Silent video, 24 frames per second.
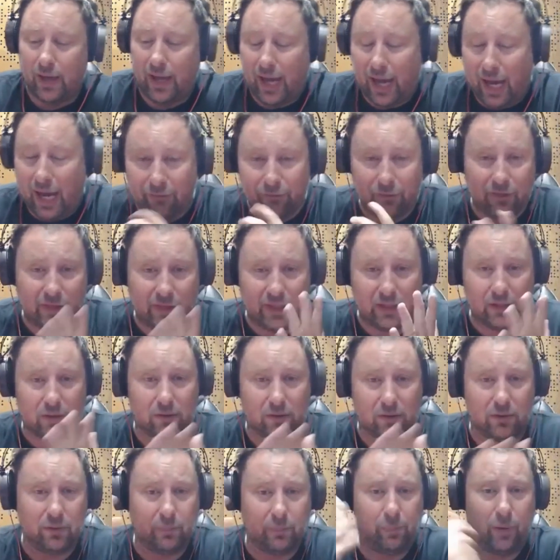everything
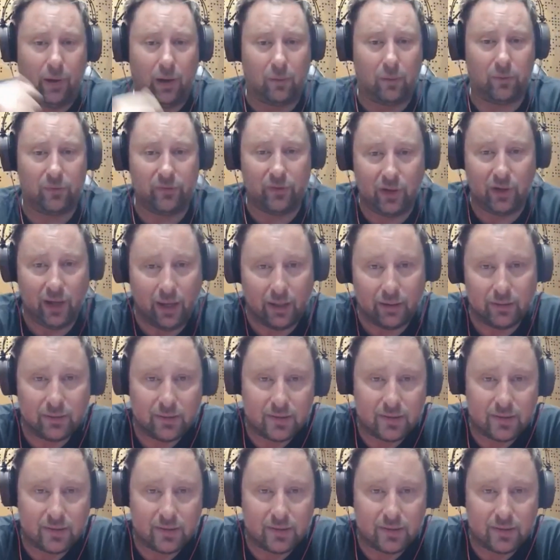on the palm of your hand.